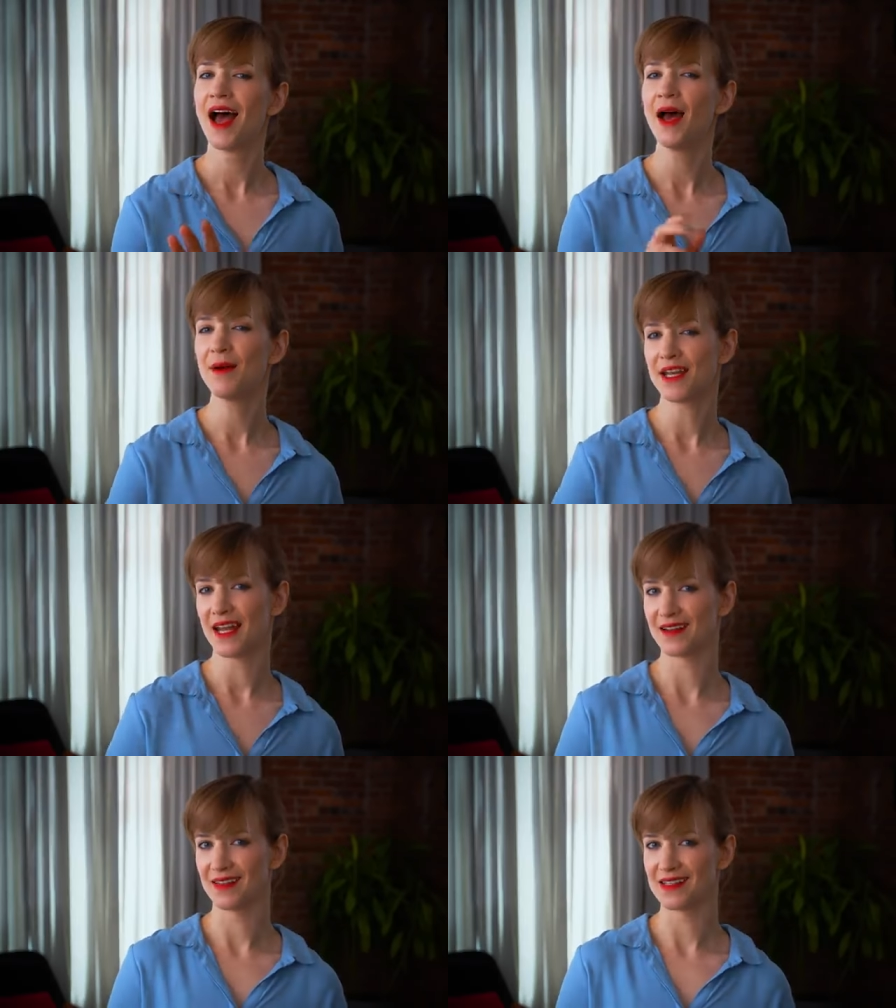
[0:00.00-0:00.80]
How about
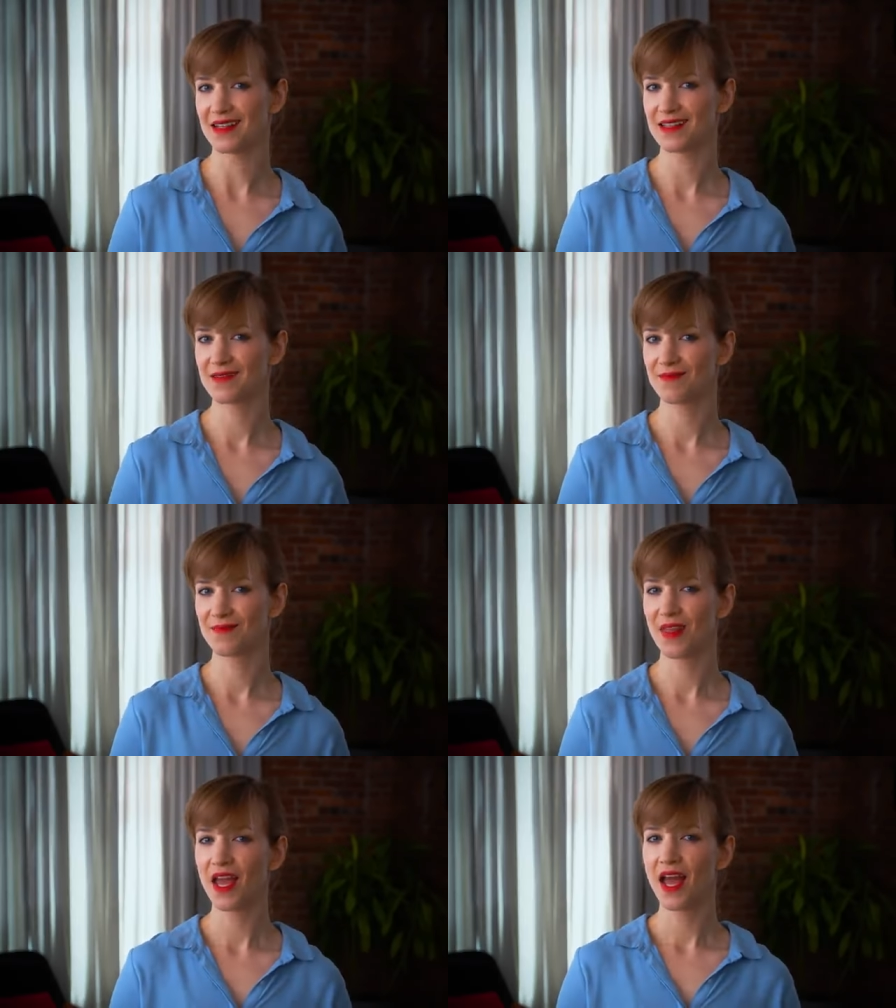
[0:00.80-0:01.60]
analytics?
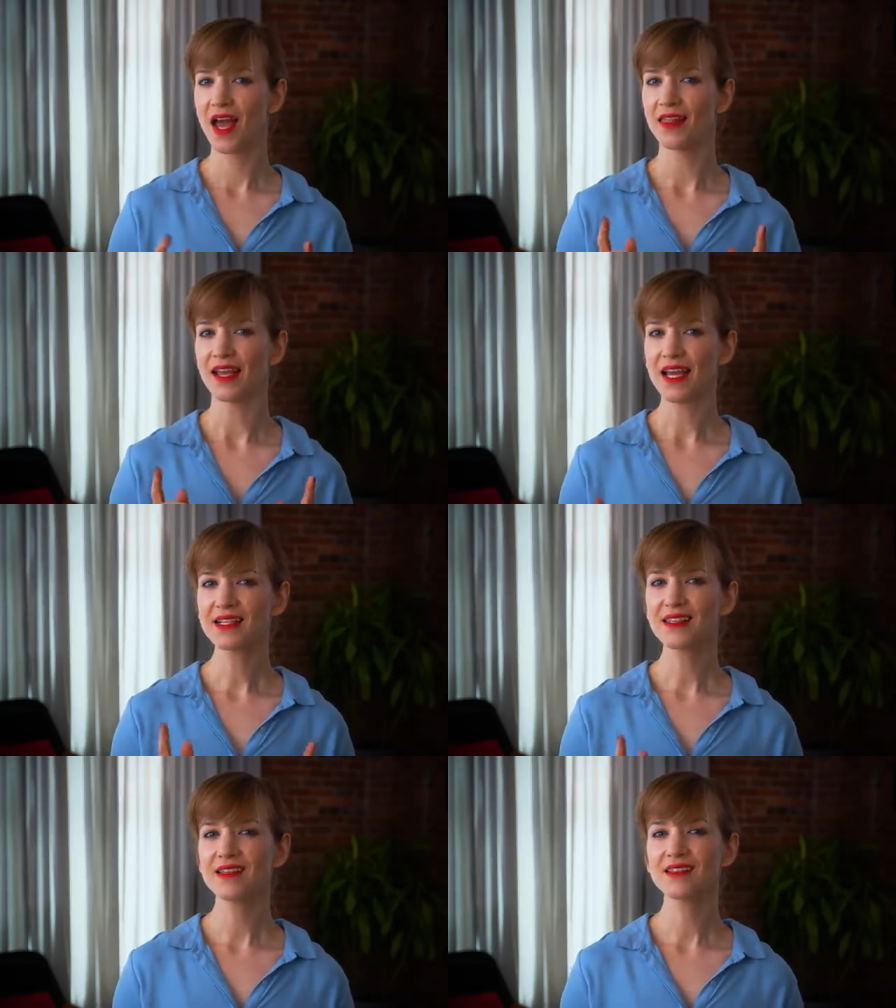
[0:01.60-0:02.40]
The
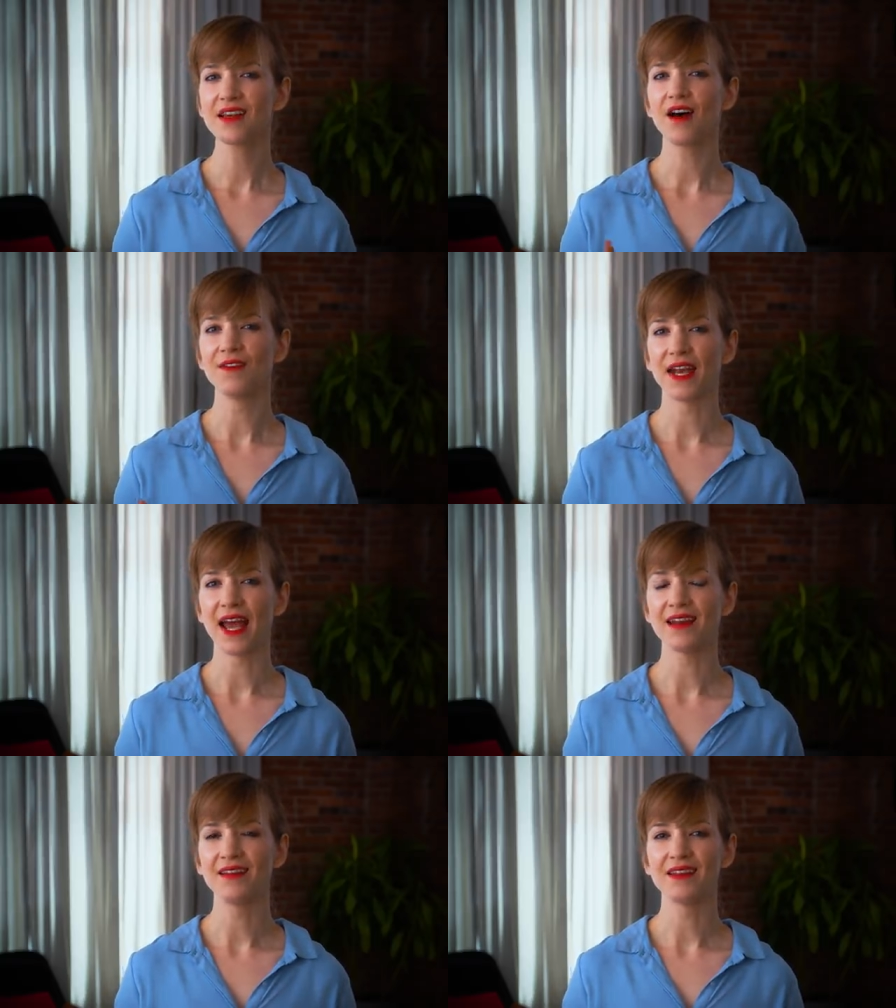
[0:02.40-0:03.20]
excellence of an
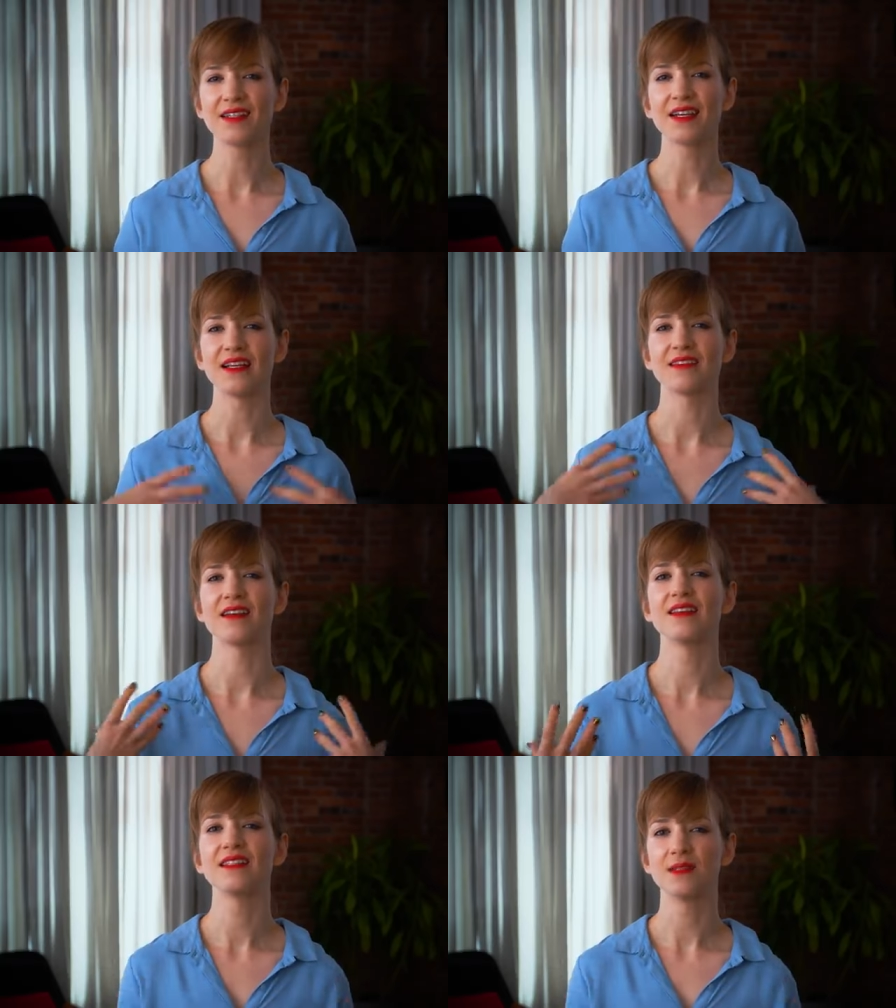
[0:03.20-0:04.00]
analyst is
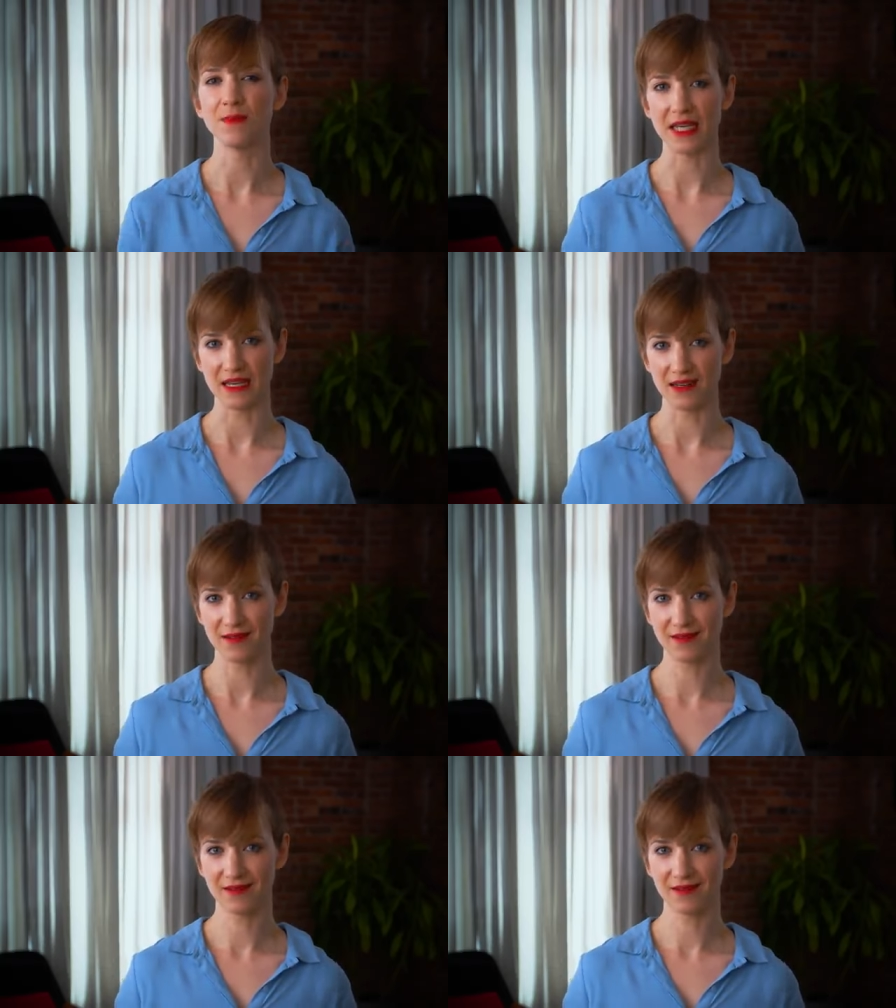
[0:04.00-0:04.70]
speed.